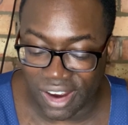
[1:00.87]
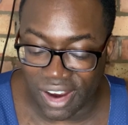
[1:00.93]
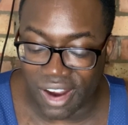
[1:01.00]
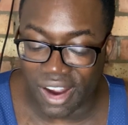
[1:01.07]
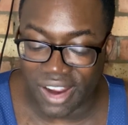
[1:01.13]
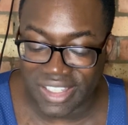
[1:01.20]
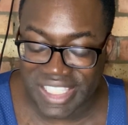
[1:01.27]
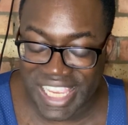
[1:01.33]

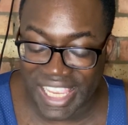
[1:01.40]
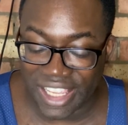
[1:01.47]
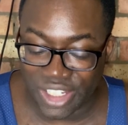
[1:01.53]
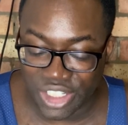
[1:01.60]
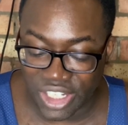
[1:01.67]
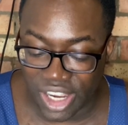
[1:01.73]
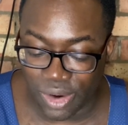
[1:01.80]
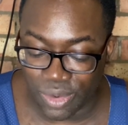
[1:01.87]

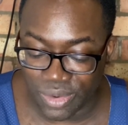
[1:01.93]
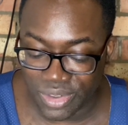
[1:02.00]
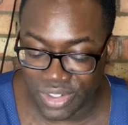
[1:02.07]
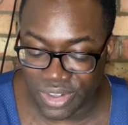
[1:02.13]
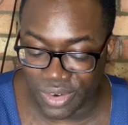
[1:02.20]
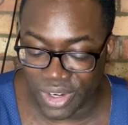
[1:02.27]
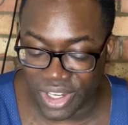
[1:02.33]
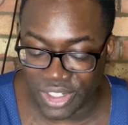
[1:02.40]
Artingshaw,
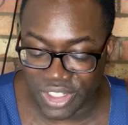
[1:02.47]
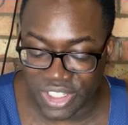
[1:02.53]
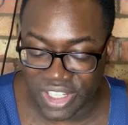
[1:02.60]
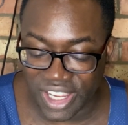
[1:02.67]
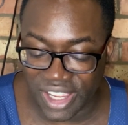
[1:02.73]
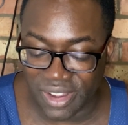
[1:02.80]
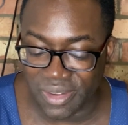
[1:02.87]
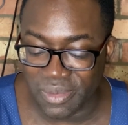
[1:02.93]

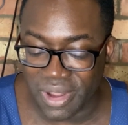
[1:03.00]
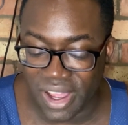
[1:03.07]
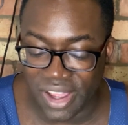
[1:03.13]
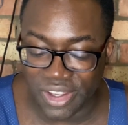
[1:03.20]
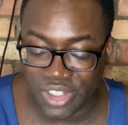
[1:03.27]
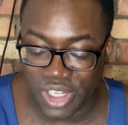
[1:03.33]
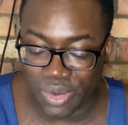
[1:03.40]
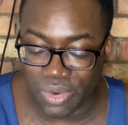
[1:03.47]

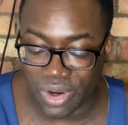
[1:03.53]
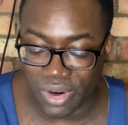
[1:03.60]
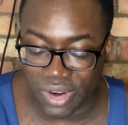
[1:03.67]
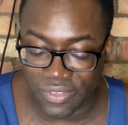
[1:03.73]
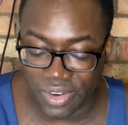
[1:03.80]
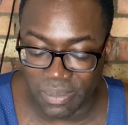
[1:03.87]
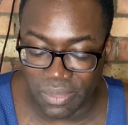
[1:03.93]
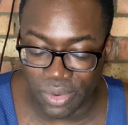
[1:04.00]
she won
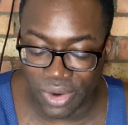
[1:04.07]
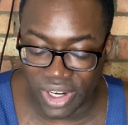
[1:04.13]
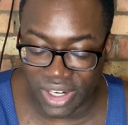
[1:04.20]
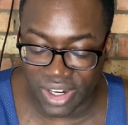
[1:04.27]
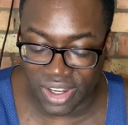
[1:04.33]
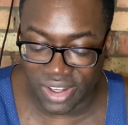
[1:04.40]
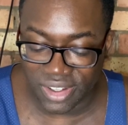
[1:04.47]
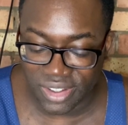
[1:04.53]
over
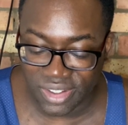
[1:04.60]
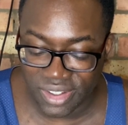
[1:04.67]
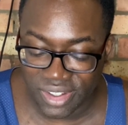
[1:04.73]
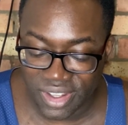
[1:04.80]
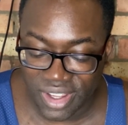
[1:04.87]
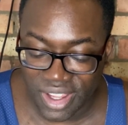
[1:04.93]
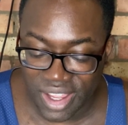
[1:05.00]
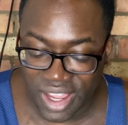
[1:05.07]
Marina.
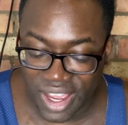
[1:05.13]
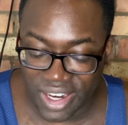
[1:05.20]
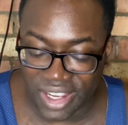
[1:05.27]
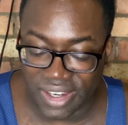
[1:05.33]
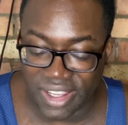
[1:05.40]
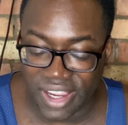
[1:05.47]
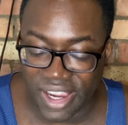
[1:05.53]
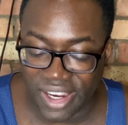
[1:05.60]
And
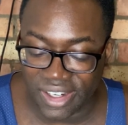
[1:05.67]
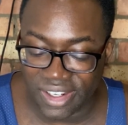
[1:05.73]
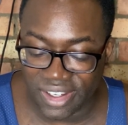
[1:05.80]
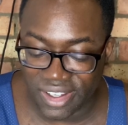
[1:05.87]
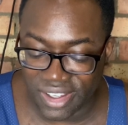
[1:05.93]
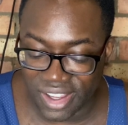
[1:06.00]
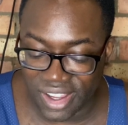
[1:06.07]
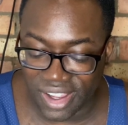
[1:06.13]
then you had
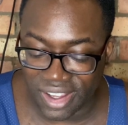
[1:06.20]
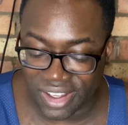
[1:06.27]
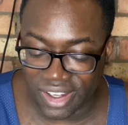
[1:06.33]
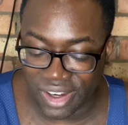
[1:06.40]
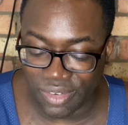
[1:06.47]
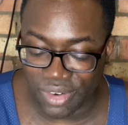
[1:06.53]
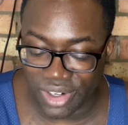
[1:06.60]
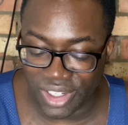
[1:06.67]

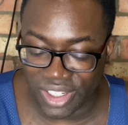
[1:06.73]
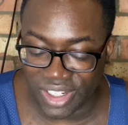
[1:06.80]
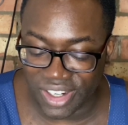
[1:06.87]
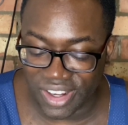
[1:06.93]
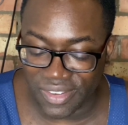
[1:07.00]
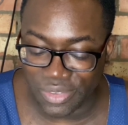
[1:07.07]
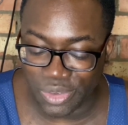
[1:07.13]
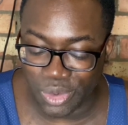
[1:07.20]

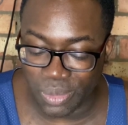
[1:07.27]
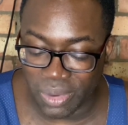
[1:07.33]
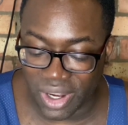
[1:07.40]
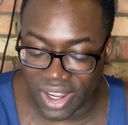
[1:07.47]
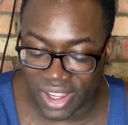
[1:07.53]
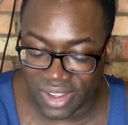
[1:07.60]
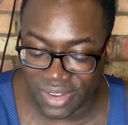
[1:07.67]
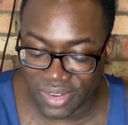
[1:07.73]
Carolina
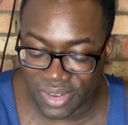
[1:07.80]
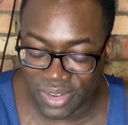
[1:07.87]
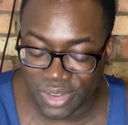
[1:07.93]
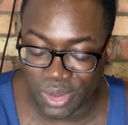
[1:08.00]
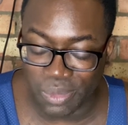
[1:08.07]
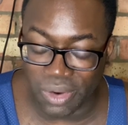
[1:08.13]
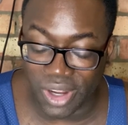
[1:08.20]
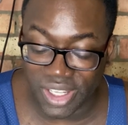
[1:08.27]
Dubois
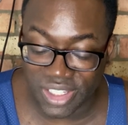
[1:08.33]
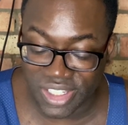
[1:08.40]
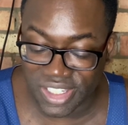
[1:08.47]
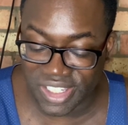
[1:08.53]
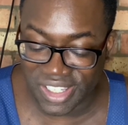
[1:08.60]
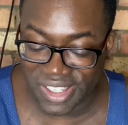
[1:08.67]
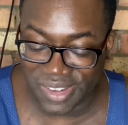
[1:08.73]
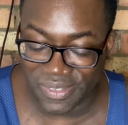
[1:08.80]

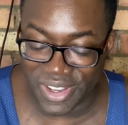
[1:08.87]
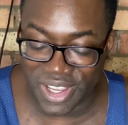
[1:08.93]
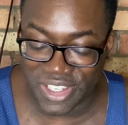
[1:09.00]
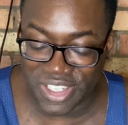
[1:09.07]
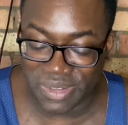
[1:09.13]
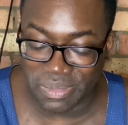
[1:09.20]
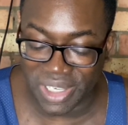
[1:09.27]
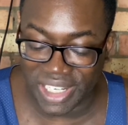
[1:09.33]

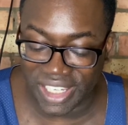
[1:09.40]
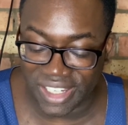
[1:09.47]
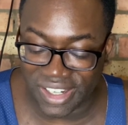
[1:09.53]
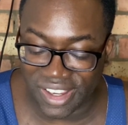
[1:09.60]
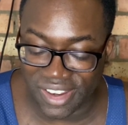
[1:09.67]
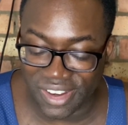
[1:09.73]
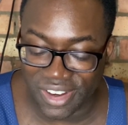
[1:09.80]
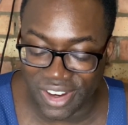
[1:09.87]
versus
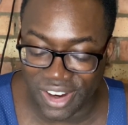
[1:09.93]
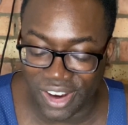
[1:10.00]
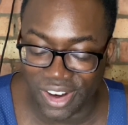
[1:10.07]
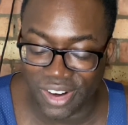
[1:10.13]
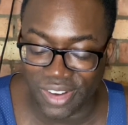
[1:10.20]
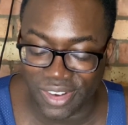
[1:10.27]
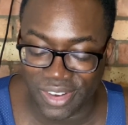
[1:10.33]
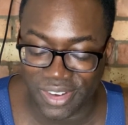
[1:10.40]
Melina
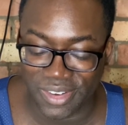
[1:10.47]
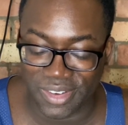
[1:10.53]
Colvera.